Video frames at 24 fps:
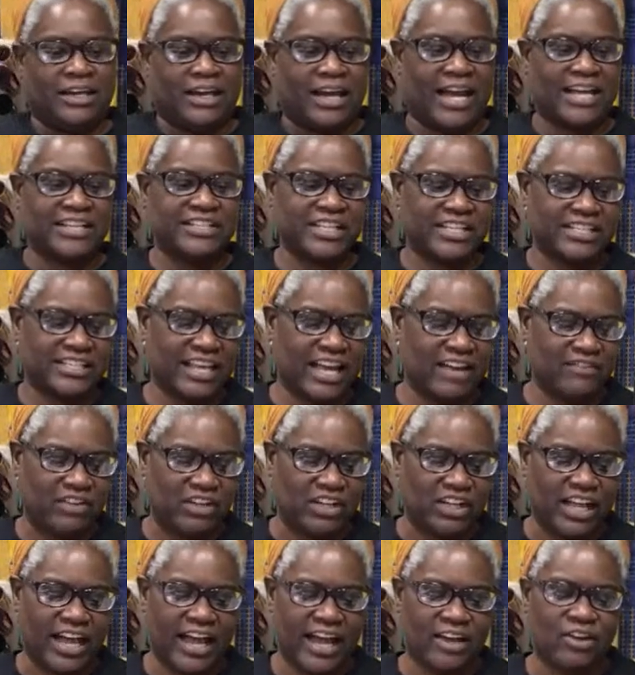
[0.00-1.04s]
I just have a
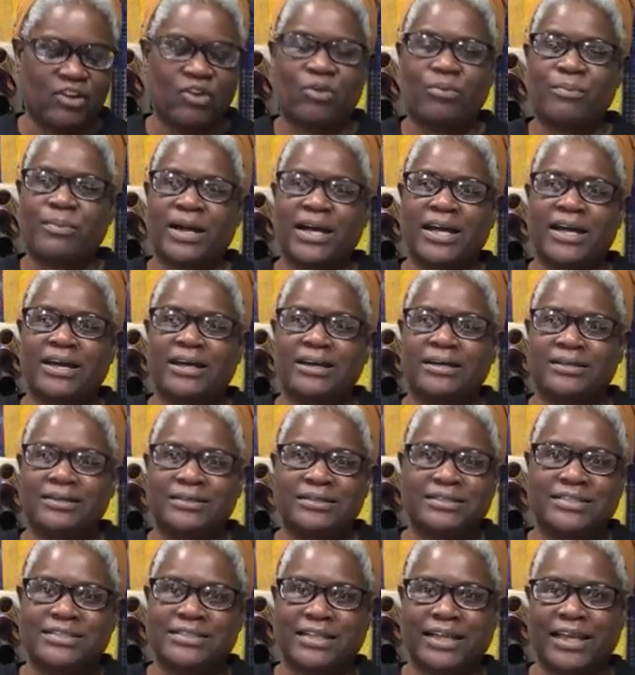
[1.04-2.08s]
lot on my
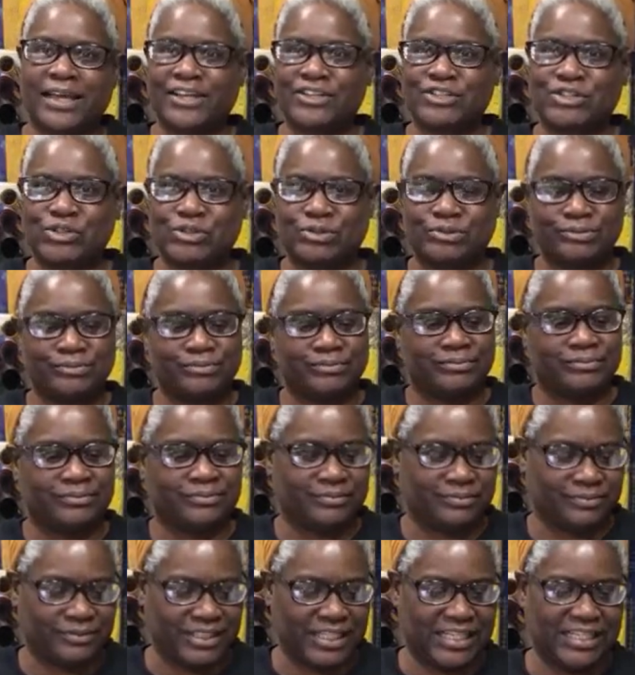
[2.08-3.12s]
schedule
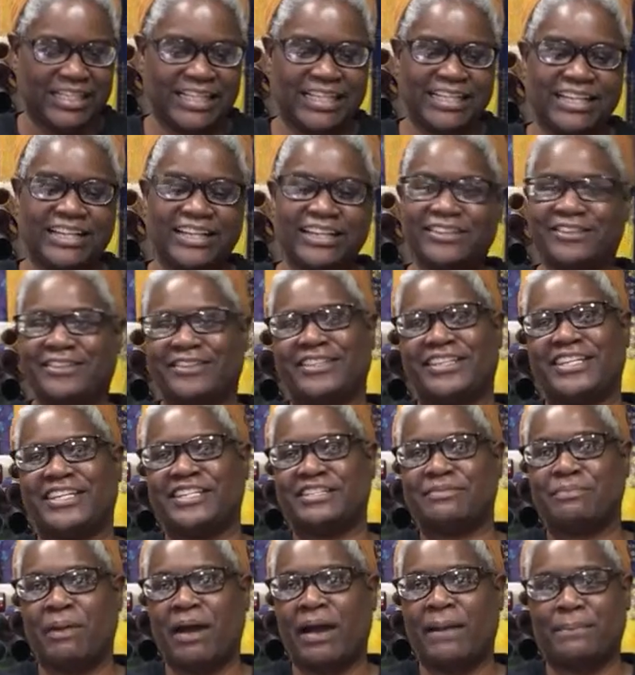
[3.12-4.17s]
and then other
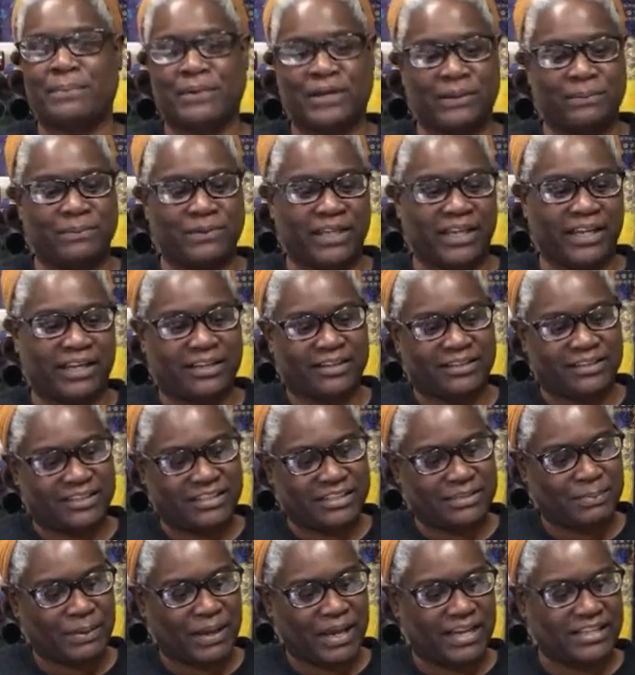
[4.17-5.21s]
things pop up like
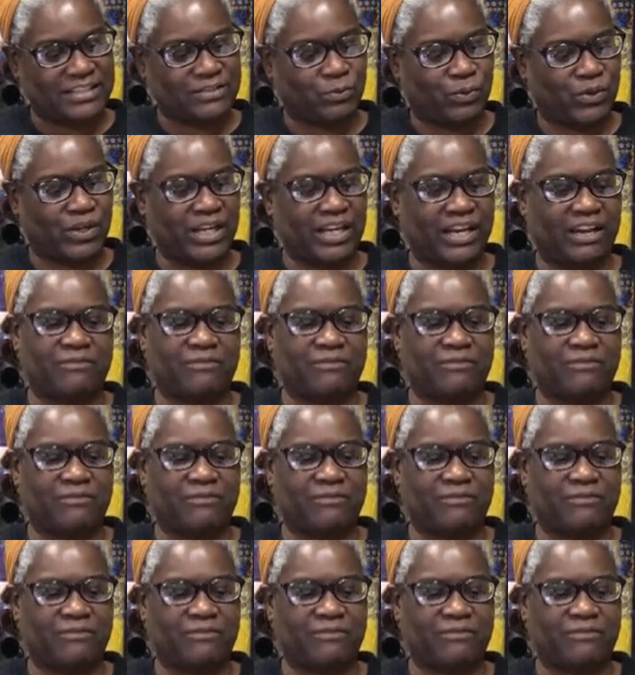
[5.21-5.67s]
this past week.